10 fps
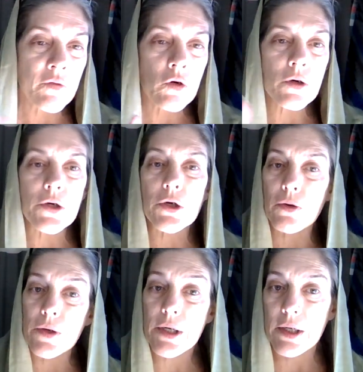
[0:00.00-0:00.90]
course,
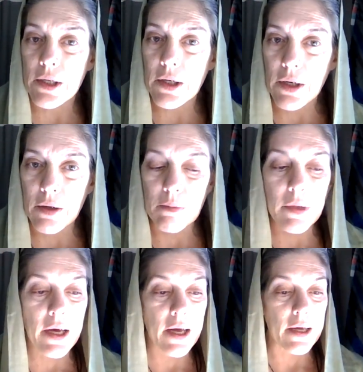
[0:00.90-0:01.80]
Christendom
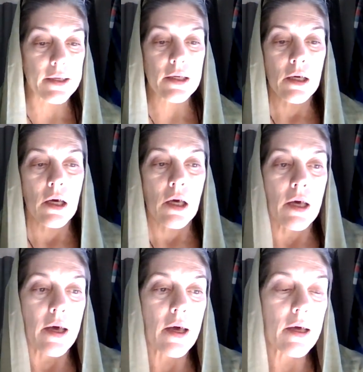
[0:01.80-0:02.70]
and
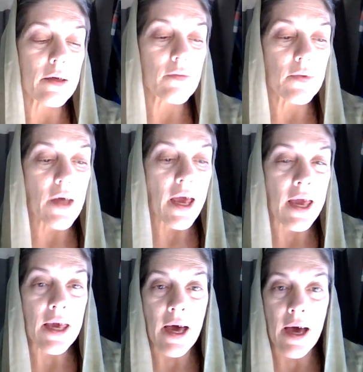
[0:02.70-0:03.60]

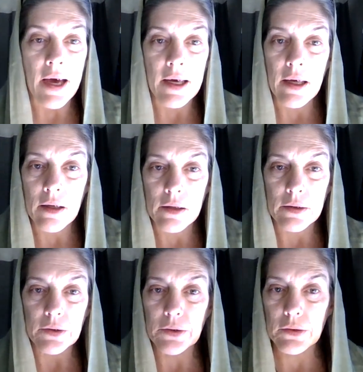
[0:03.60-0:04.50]
AI
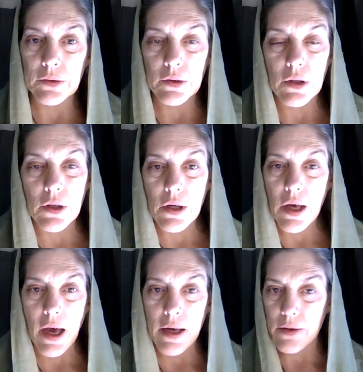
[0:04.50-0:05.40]

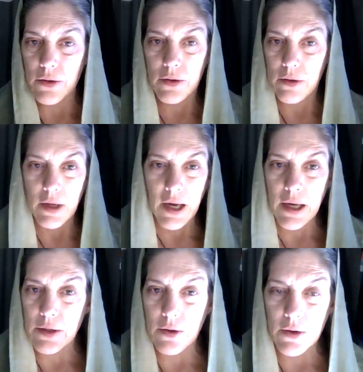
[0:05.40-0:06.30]
has
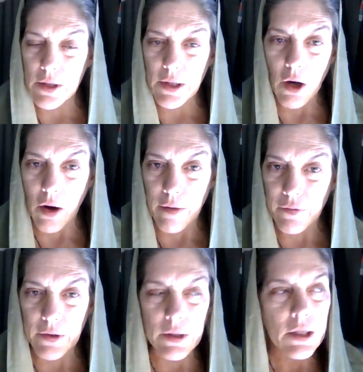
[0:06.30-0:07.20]
answers that they offer.